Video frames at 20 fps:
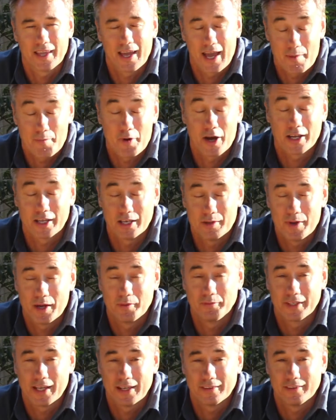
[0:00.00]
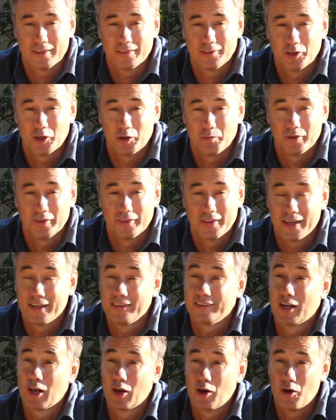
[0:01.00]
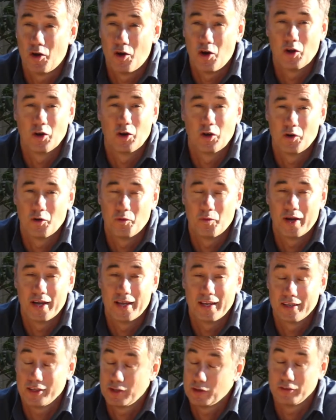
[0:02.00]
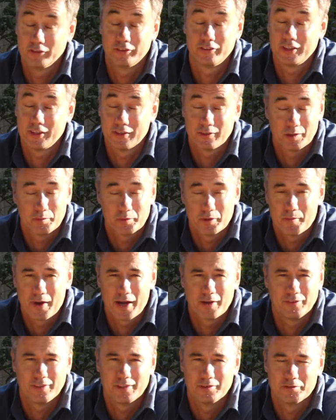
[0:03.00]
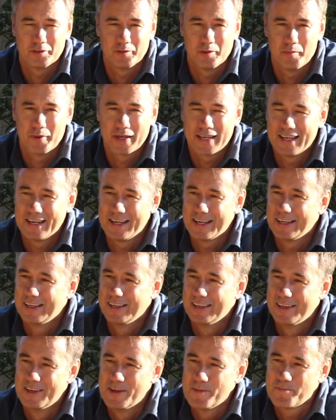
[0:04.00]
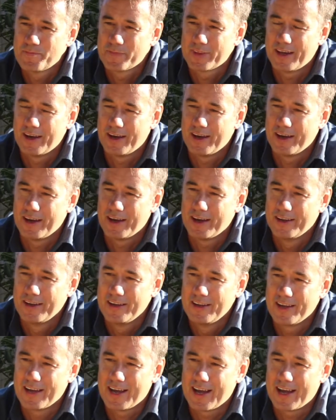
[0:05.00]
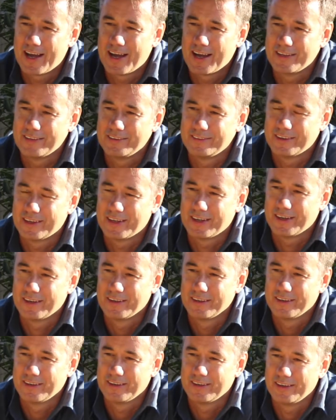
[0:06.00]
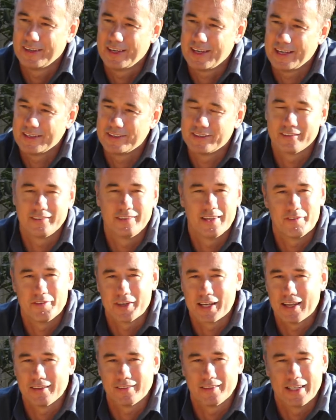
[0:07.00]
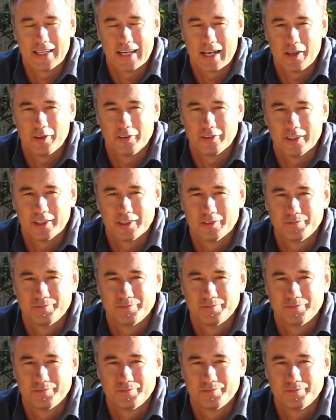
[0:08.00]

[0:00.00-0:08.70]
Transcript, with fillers: am I going to be able to get to the top? That is a long, long way. You can see the top of the mountain from the beginning, uh, and uh, it just never gets any closer.